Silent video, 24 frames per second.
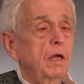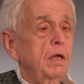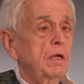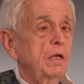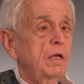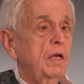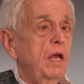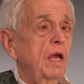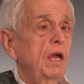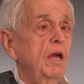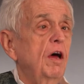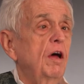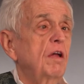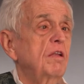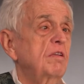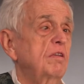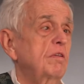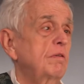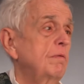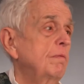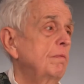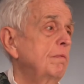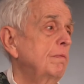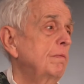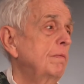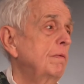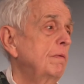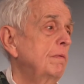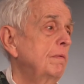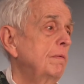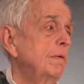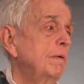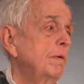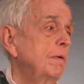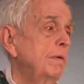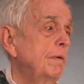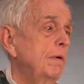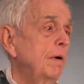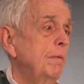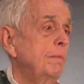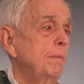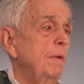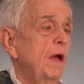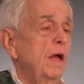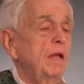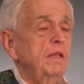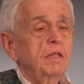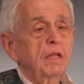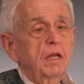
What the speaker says: chaos, a man